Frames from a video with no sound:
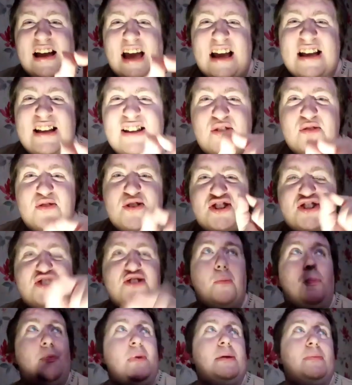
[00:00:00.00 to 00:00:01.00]
at
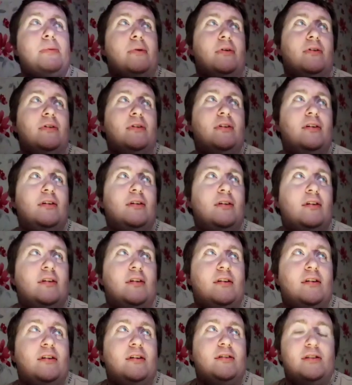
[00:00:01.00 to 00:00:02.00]
YouTube, people.
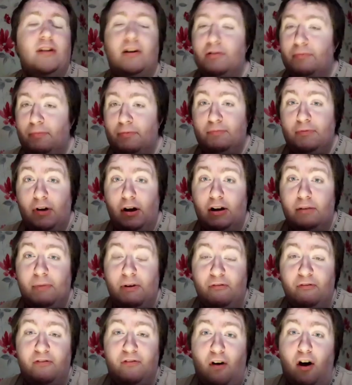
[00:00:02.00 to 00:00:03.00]
That's been
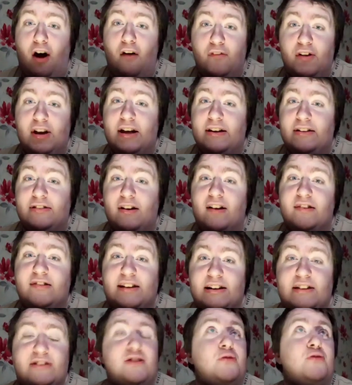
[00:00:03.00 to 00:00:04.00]
5 years I
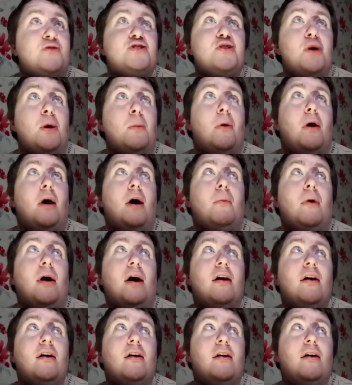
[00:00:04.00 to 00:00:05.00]
did YouTube, by the way.
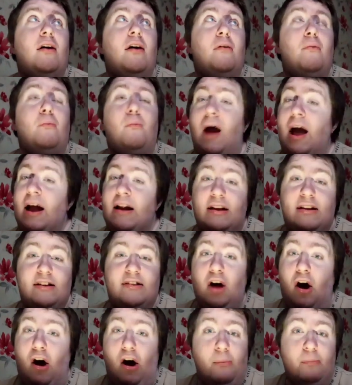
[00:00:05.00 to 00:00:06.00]
Where this
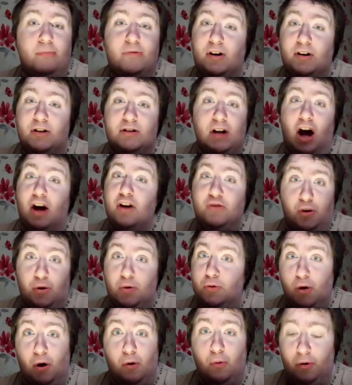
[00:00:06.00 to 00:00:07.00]
time gone? I do
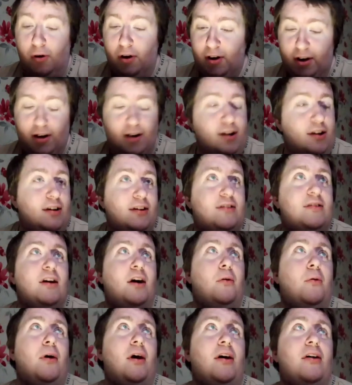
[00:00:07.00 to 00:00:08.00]
not know
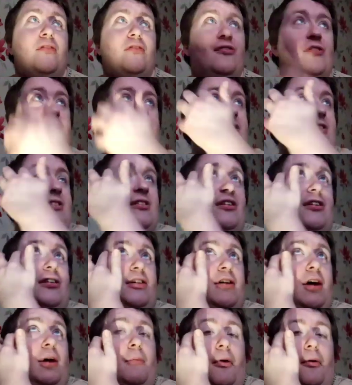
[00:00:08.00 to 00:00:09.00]
why. This, like,
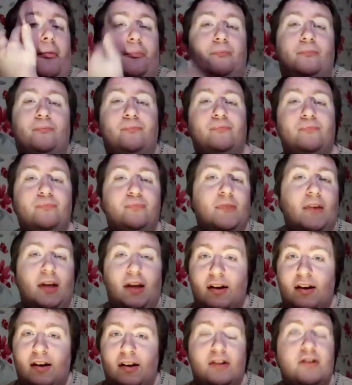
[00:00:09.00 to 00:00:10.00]
come on.
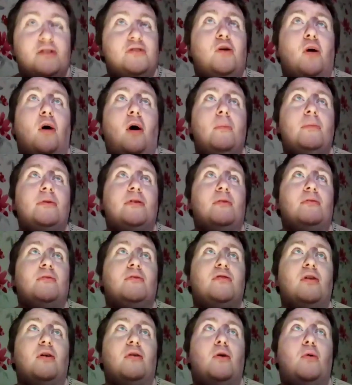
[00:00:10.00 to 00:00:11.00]
Time is going
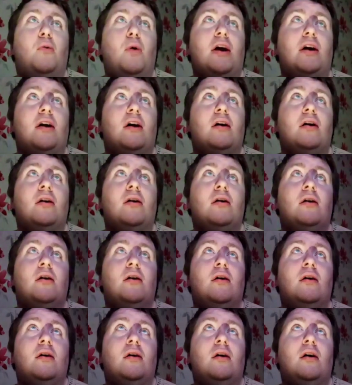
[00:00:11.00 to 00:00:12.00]
so quick.
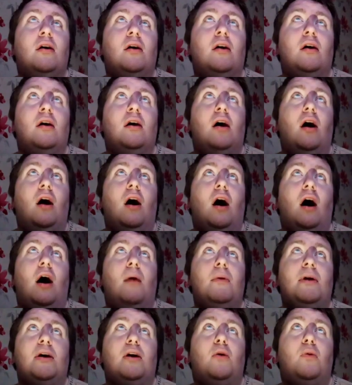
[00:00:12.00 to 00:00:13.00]
I
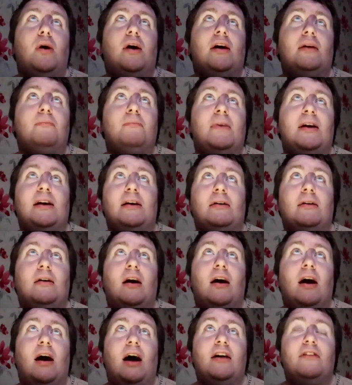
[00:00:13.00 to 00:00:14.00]
mean, quicker than me,
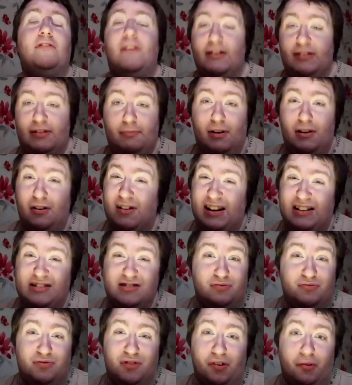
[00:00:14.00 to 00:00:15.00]
as fast as my legs
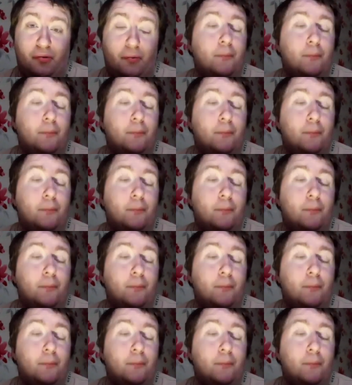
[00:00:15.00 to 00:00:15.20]
can run.